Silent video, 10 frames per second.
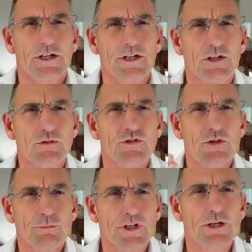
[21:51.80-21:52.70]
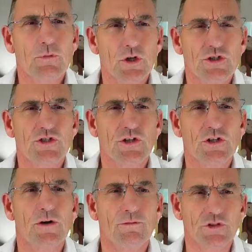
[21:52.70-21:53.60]
something emerges in the
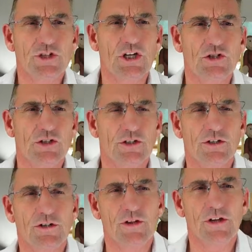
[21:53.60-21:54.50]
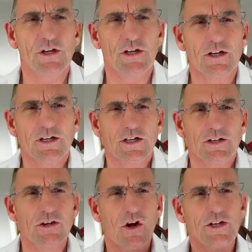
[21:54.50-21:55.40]
conversation that
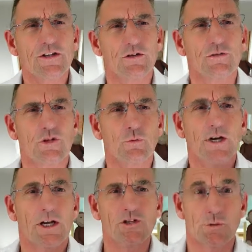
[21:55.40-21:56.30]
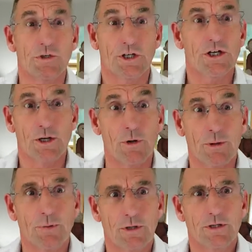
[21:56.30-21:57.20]
neither of you realised was going to come
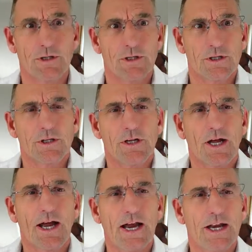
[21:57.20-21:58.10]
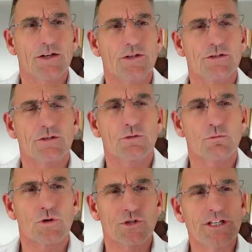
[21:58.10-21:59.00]
up, and
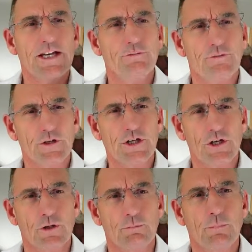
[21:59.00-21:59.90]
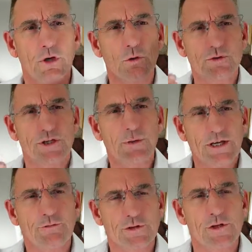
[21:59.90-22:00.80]
was a gift for you, but also a
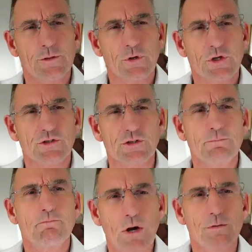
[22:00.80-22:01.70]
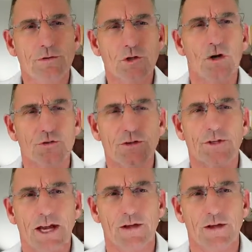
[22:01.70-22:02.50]
gift for the other person. You both got something out of the